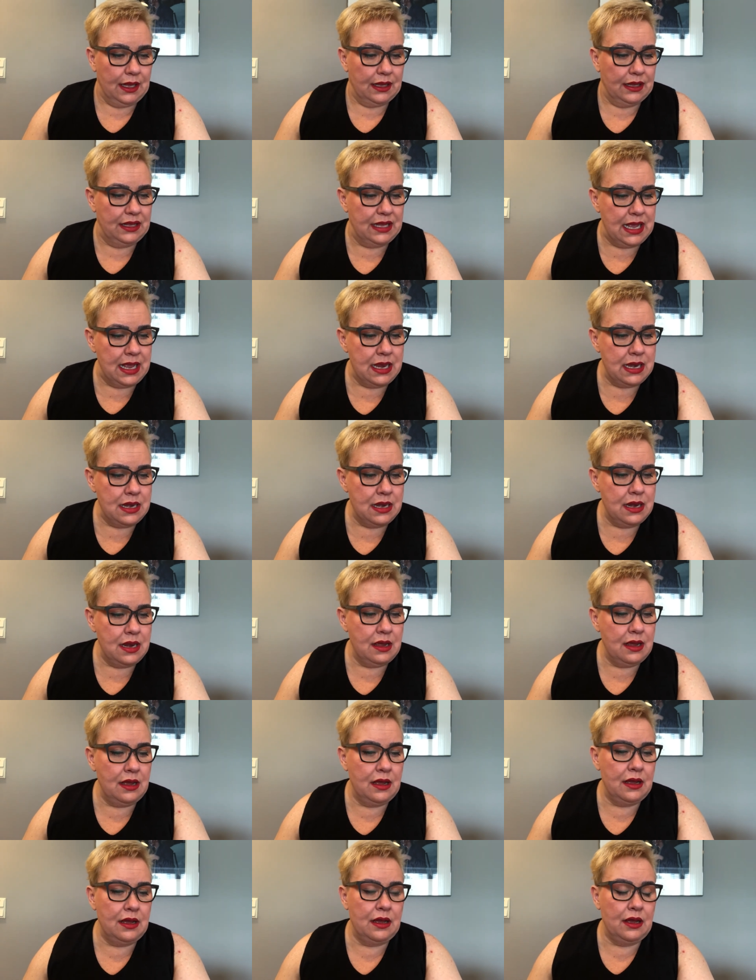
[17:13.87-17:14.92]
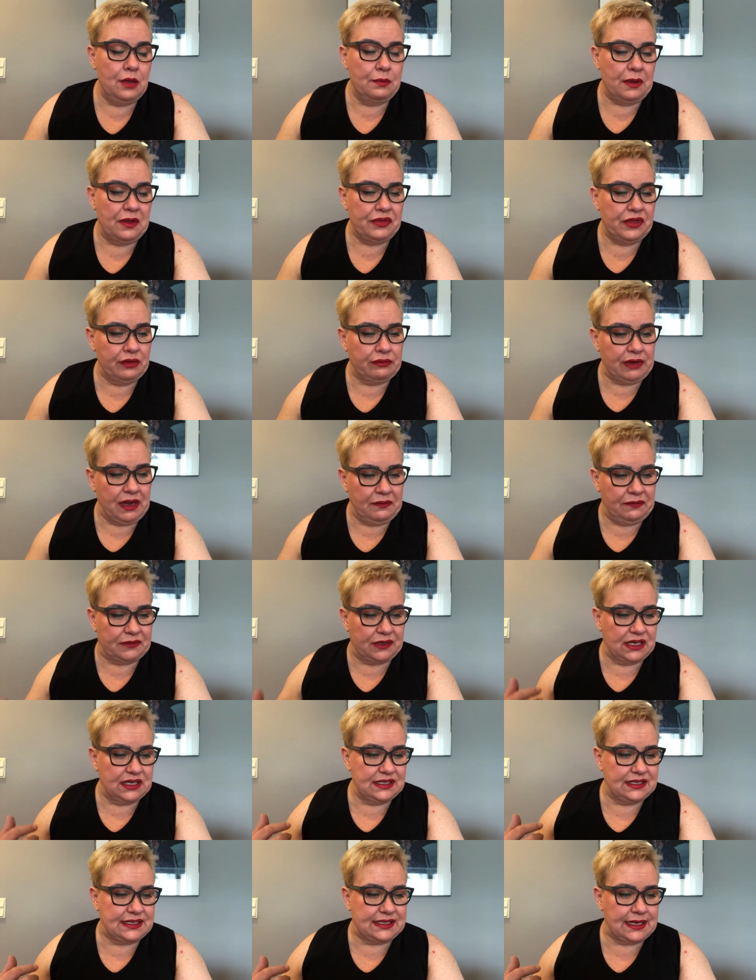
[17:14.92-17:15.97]
Then about the
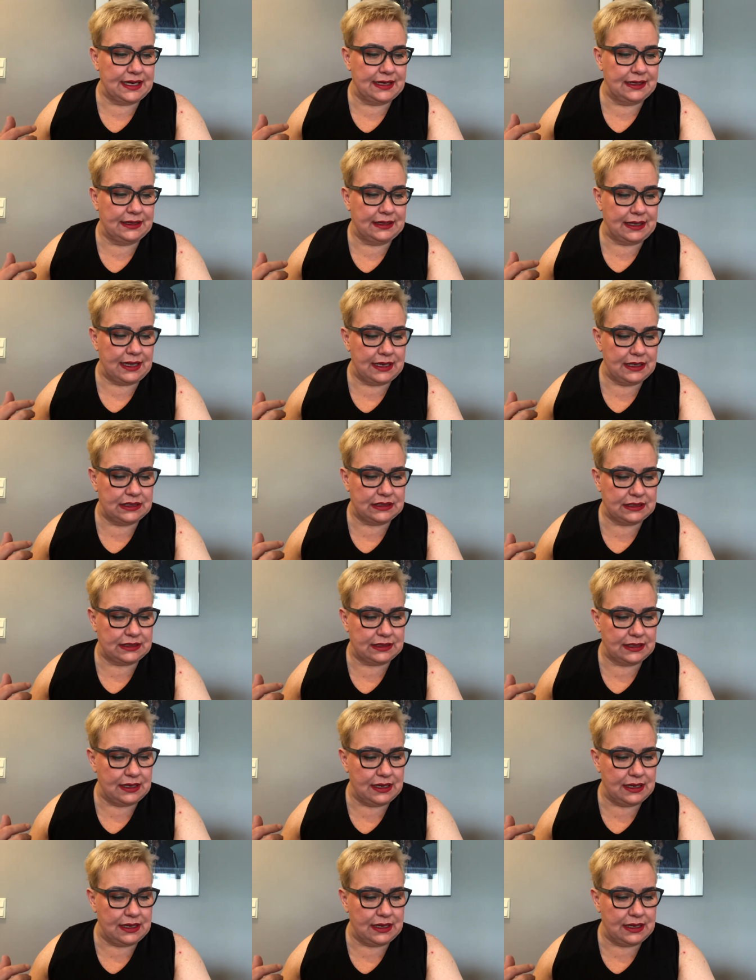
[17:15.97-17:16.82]
reference centers,